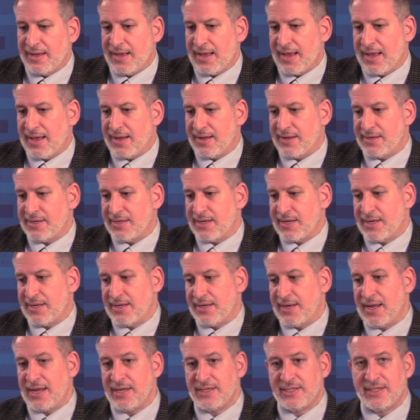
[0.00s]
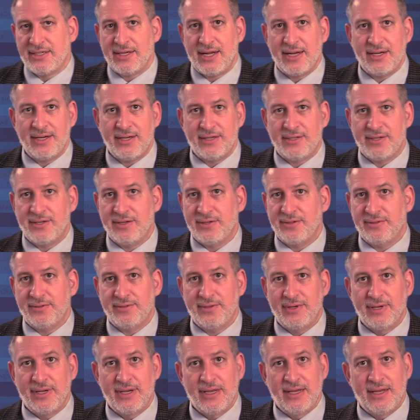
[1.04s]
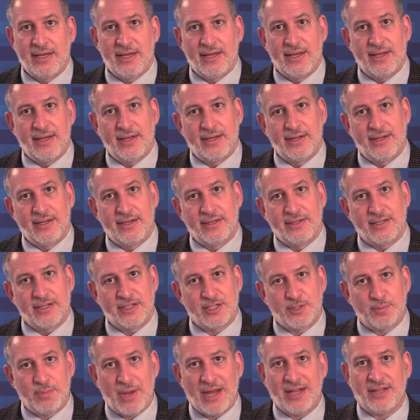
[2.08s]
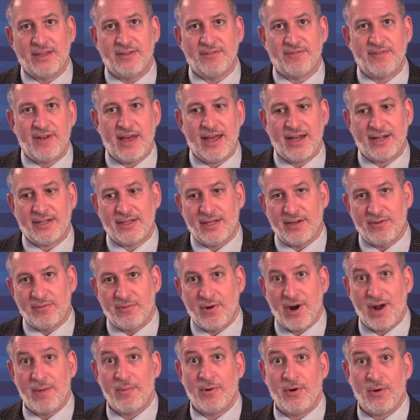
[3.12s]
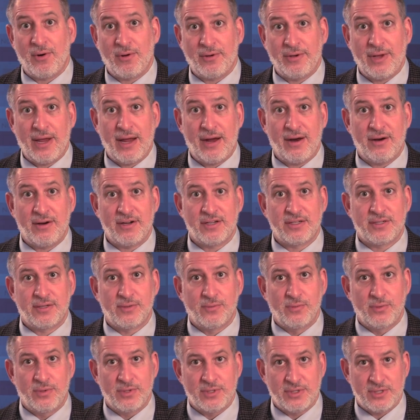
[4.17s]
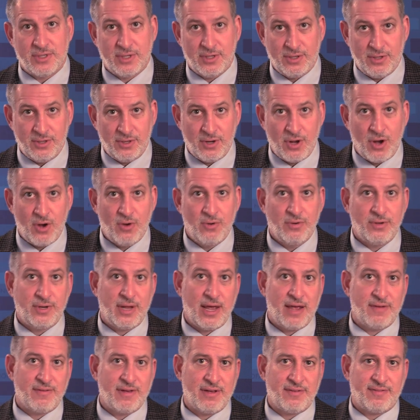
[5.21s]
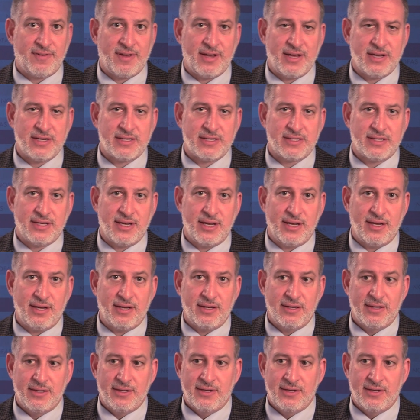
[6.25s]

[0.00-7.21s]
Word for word: And uh, in nineteen ninety-two, despite the fact that Robert Alton Harris was known to have F A S D,